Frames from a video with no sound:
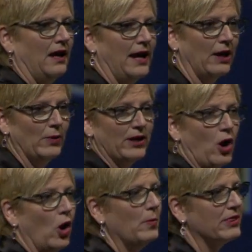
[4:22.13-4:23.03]
And I went
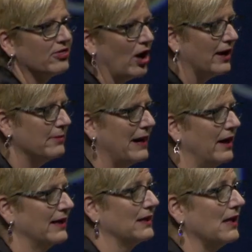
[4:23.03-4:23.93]
home and thought about
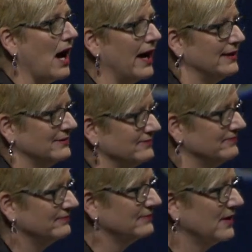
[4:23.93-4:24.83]
it a lot,
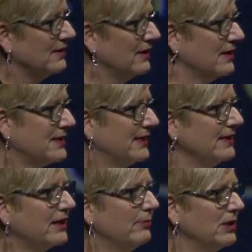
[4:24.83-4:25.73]
because I
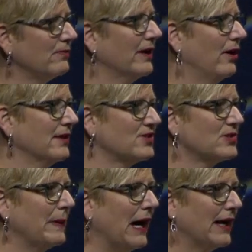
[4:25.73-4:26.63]
didn't commit right on the
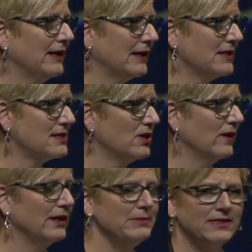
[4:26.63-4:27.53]
spot. And I said, all right,
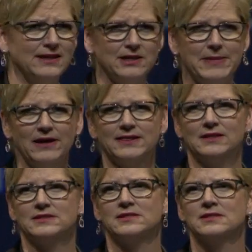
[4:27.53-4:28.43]
let me think about
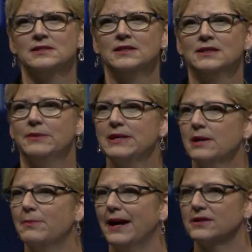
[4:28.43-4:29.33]
this. Let me
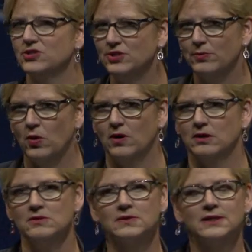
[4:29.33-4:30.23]
get back to you
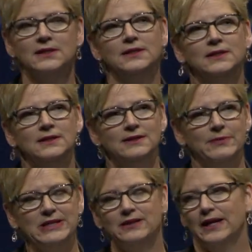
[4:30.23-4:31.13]
tomorrow. Let
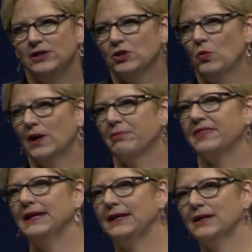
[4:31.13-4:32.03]
me let you know what I'm
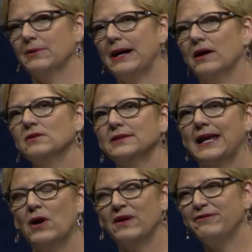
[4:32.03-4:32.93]
thinking about and
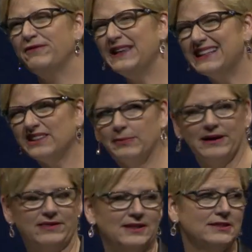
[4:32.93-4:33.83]
how I feel
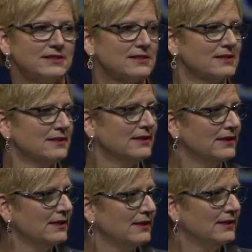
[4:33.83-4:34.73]
about this.
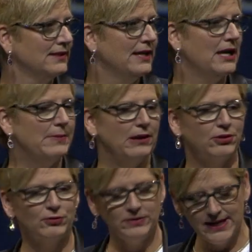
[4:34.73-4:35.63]
And
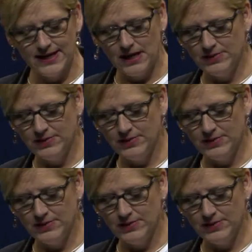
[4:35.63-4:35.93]
about 3 a.m.